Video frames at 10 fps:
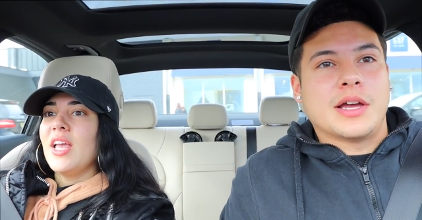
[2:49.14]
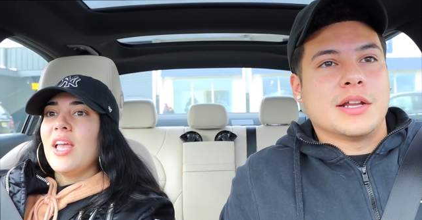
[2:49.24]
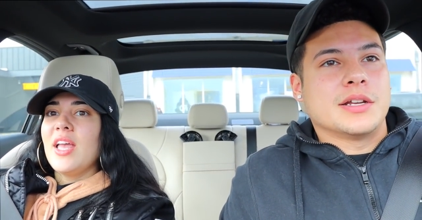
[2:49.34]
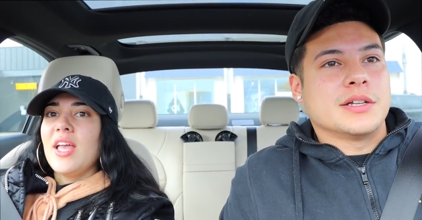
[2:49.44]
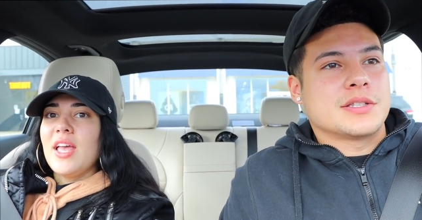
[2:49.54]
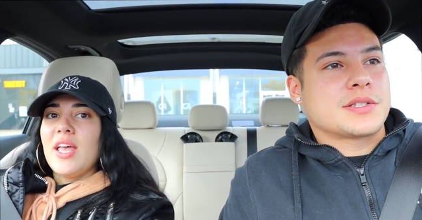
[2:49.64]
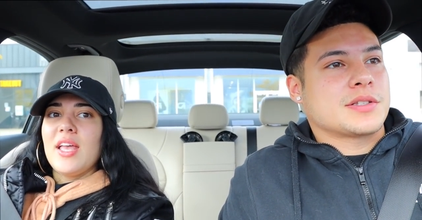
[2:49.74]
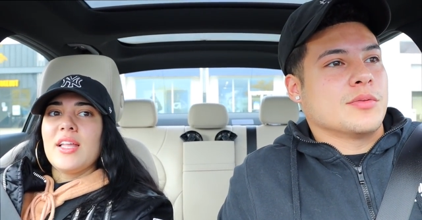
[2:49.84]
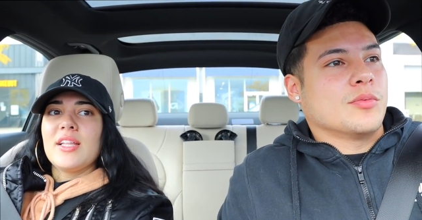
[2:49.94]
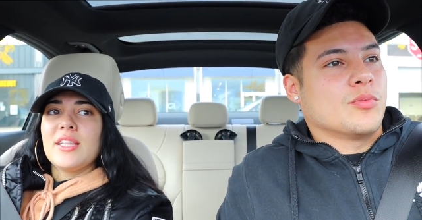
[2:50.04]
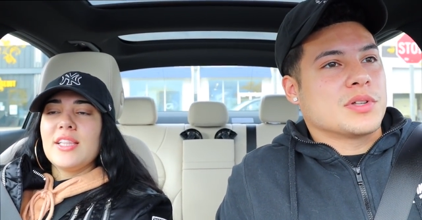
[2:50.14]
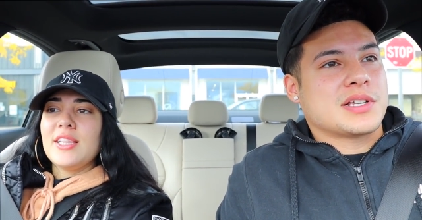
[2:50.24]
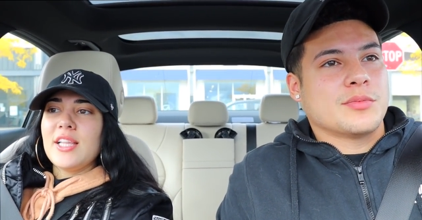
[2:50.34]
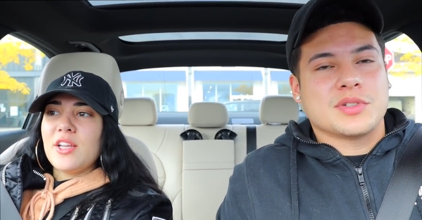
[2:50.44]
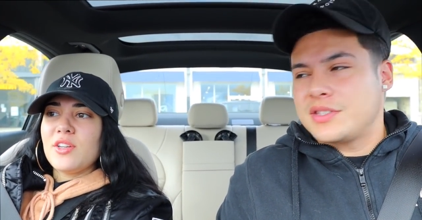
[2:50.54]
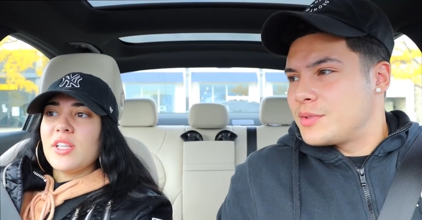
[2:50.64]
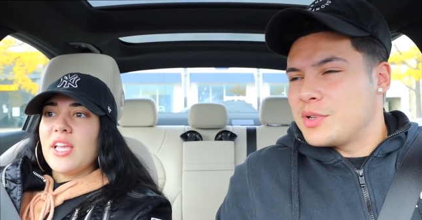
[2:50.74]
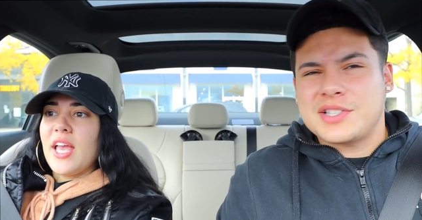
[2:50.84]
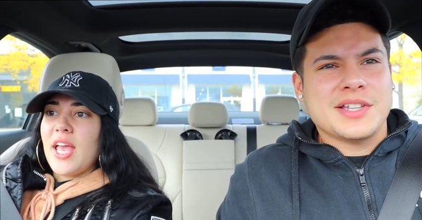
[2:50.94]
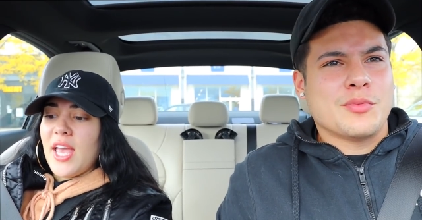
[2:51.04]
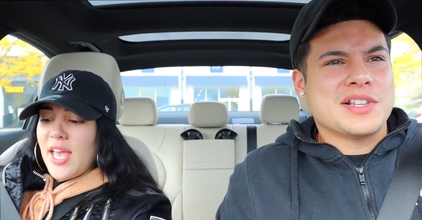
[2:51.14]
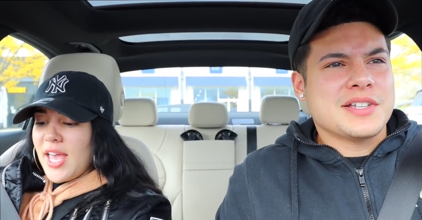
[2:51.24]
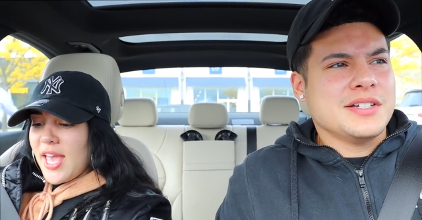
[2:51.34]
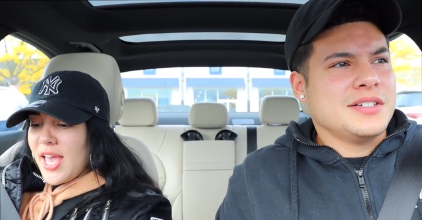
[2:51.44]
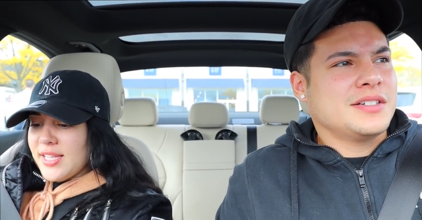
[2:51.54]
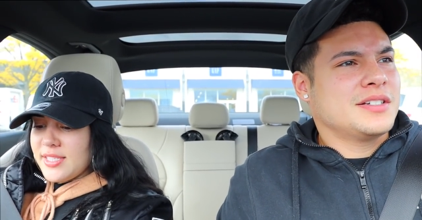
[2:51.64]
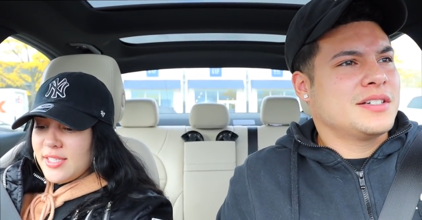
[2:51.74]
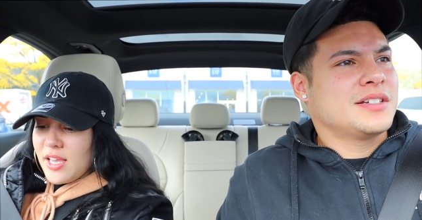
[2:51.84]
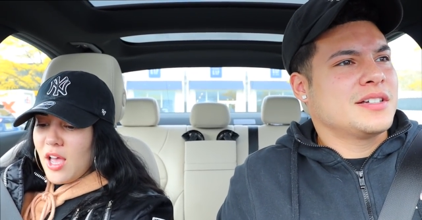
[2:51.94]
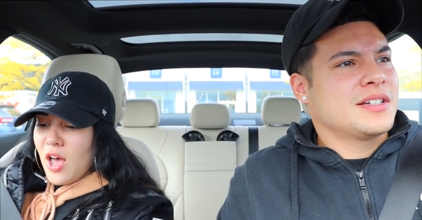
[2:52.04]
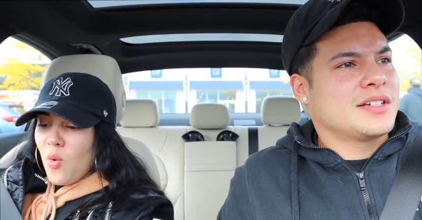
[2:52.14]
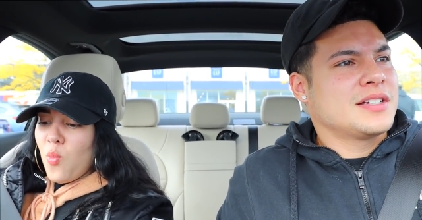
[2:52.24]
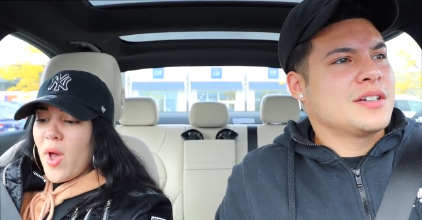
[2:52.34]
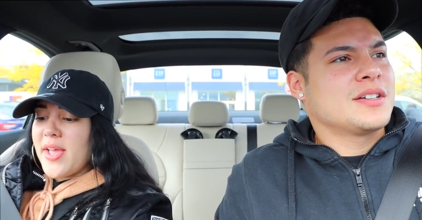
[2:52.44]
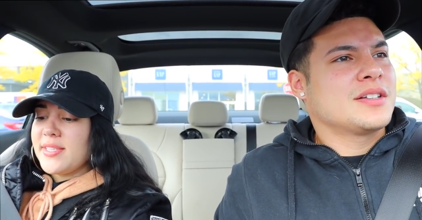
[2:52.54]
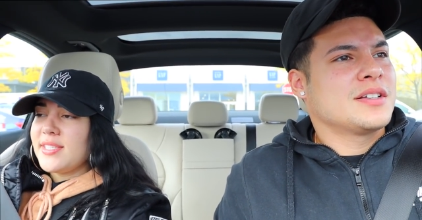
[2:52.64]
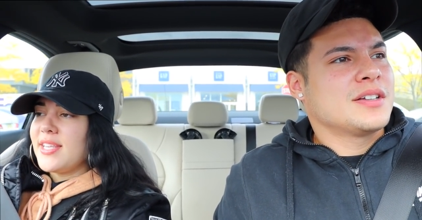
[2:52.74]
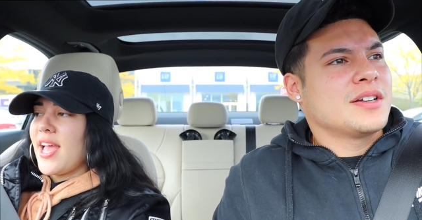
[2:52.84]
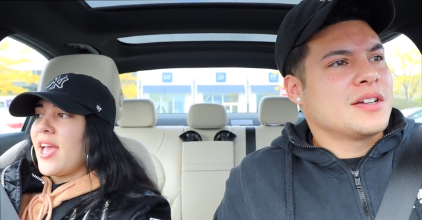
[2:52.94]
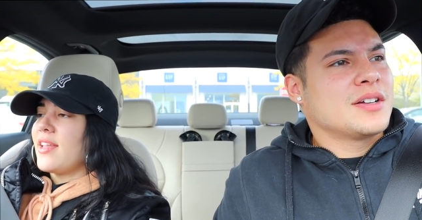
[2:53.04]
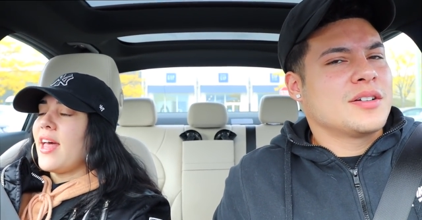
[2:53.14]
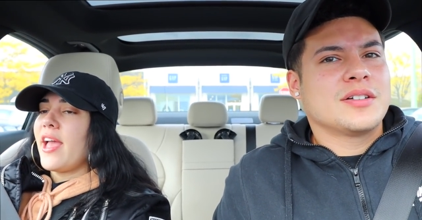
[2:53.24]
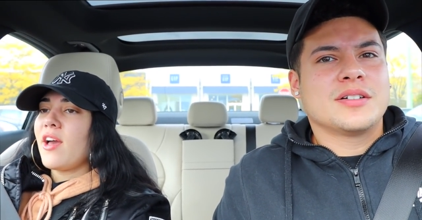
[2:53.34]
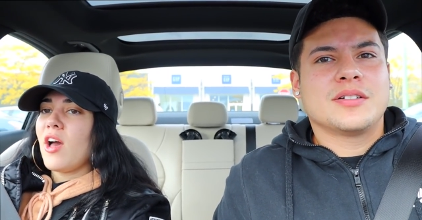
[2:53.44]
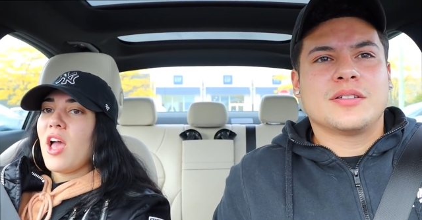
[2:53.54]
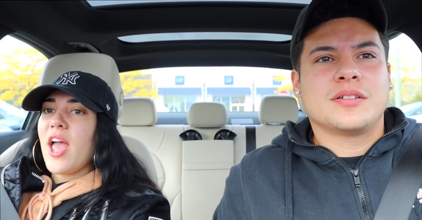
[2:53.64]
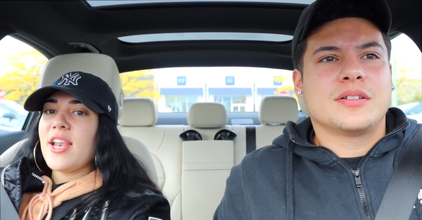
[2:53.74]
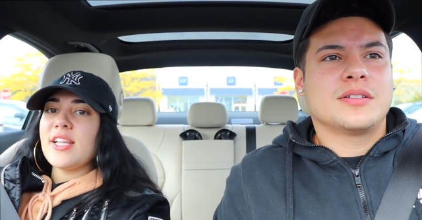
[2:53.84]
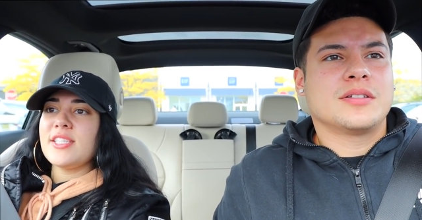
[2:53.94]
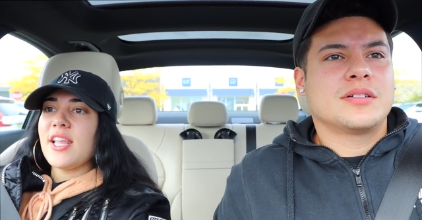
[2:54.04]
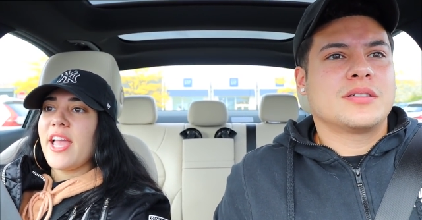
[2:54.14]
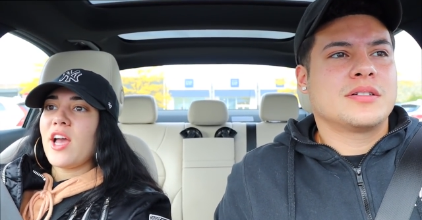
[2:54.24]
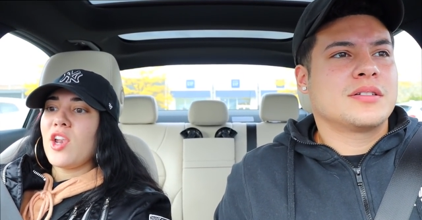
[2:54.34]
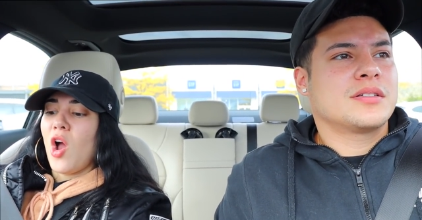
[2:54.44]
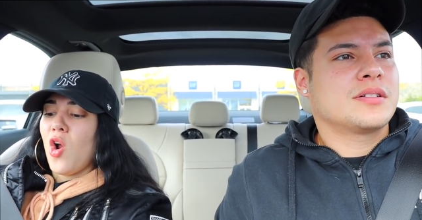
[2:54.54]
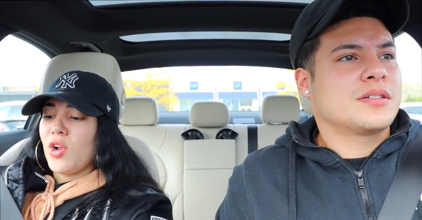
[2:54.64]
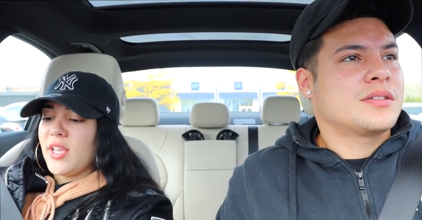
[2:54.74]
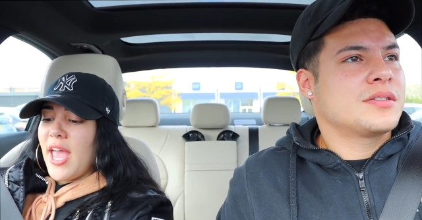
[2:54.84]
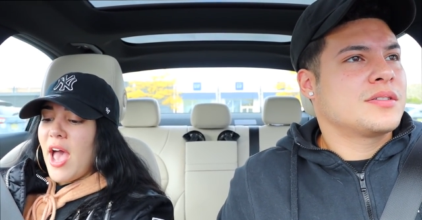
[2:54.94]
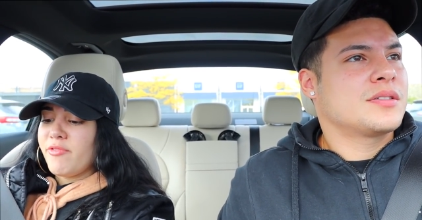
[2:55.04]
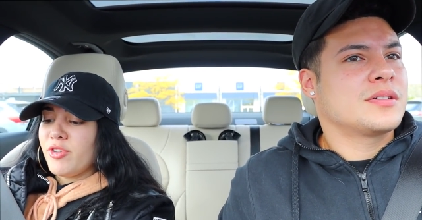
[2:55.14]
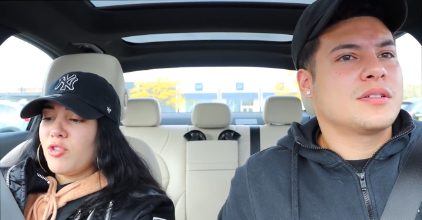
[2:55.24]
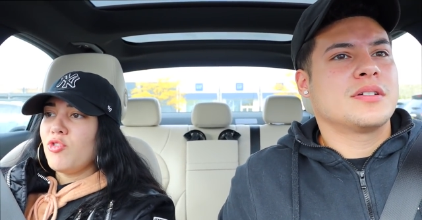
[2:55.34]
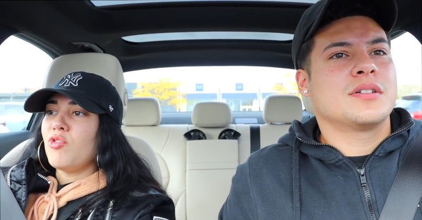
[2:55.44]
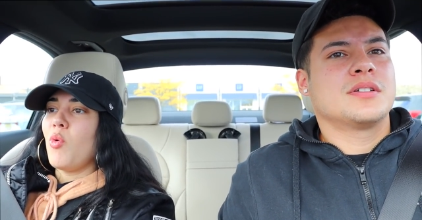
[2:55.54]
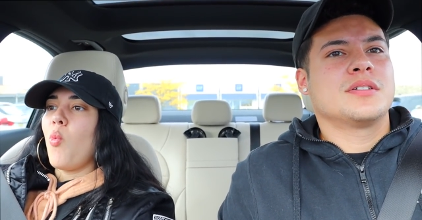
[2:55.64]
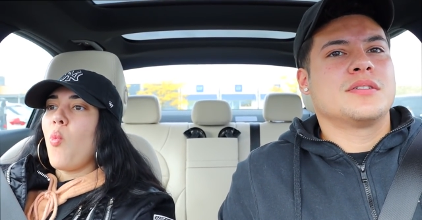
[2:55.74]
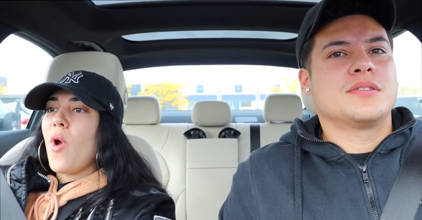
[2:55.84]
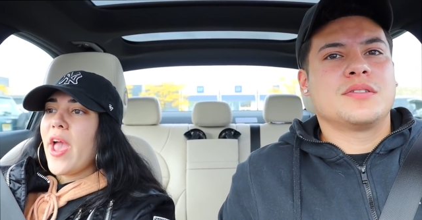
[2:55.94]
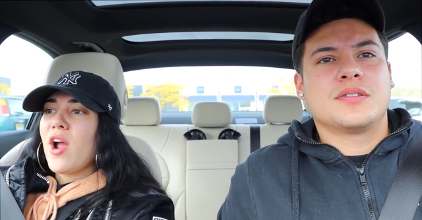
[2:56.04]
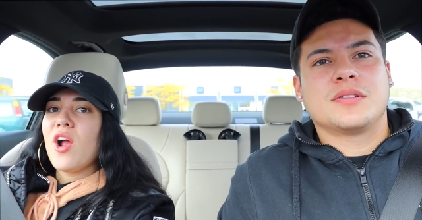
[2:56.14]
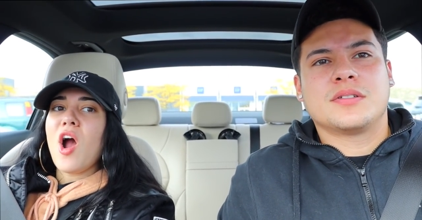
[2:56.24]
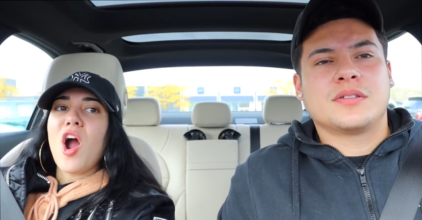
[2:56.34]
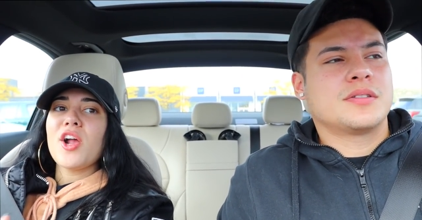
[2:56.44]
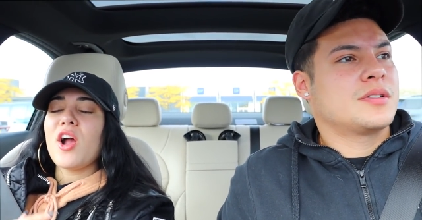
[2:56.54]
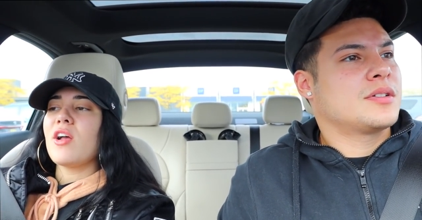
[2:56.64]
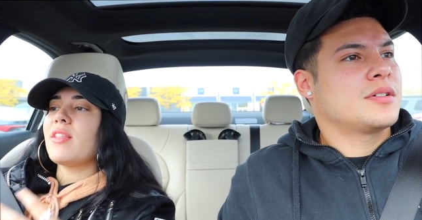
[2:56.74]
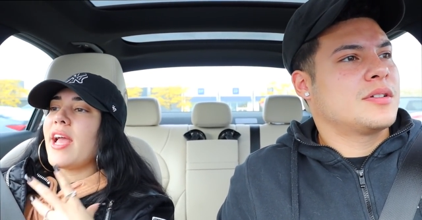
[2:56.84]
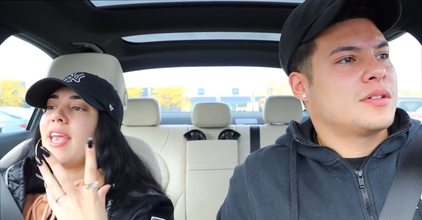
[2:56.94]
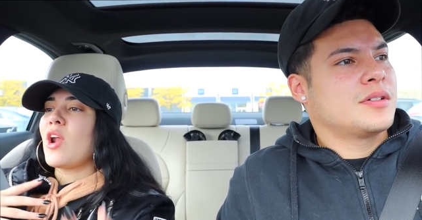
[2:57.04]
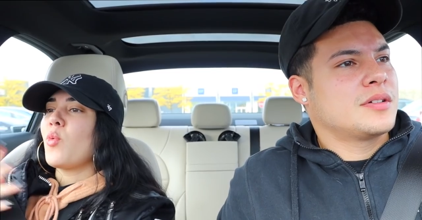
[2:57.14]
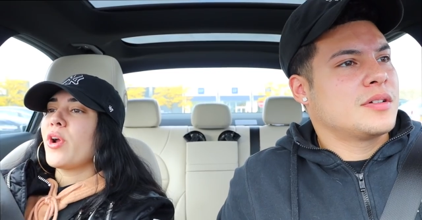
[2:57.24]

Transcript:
Speaker 1: and it's what's literally a, what, what's today Wednesday?
Speaker 2: It's a Wednesday, like, and it's like an early afternoon. Where are like I don't